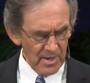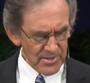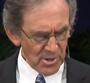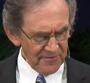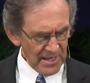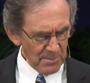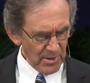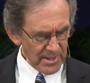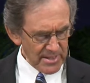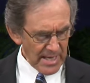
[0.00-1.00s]
So if
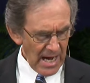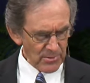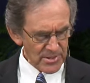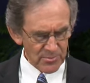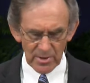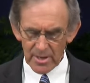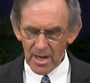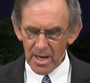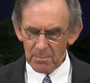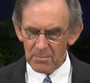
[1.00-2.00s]
anybody doubts what
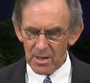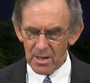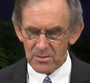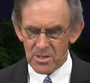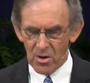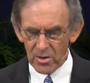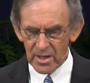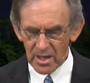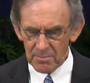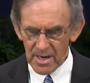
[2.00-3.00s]
I'm
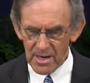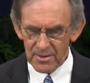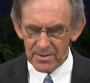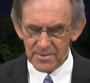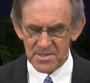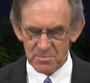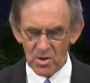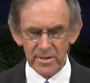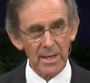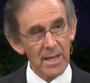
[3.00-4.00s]
talking about this
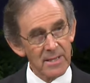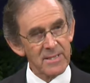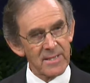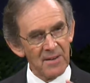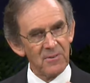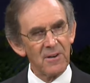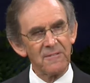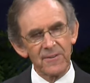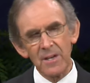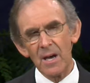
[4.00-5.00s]
morning, let us never
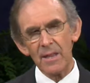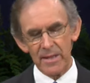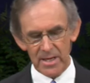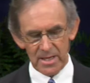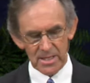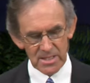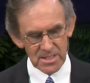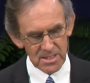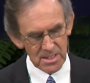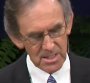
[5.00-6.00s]
forget
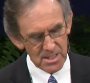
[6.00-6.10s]
this.